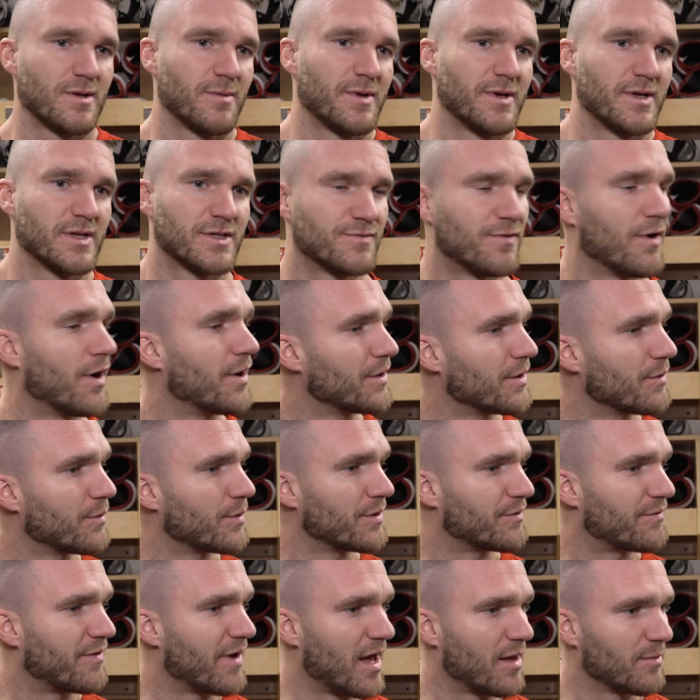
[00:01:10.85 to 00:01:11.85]
I mean, it's fun. You're
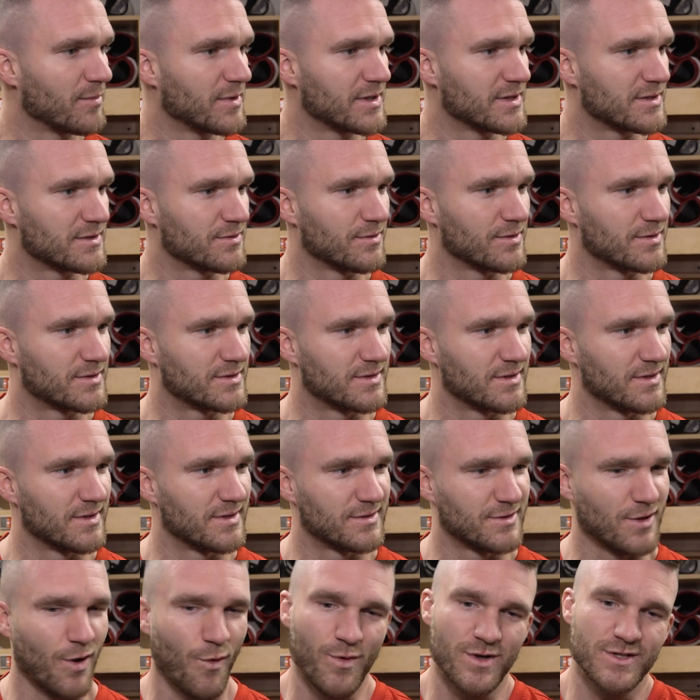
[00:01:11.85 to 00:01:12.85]
with family, so
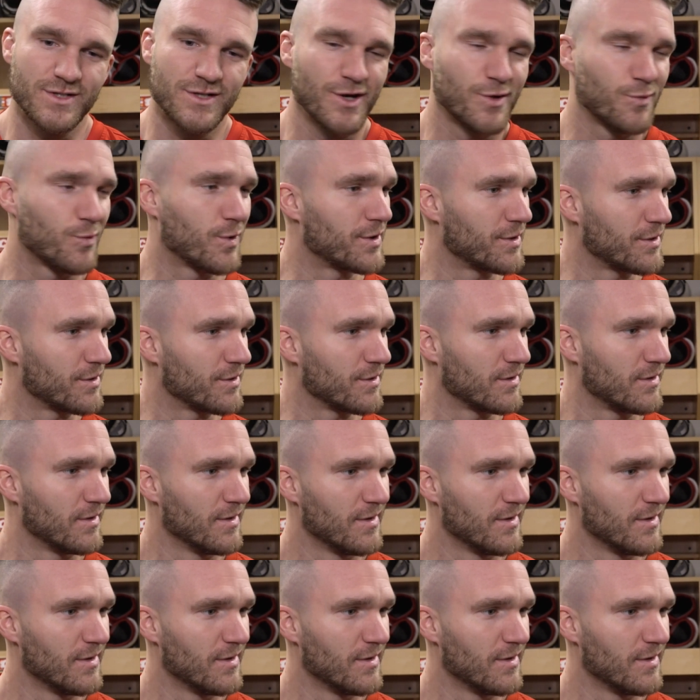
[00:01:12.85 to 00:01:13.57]
it's always good when you're,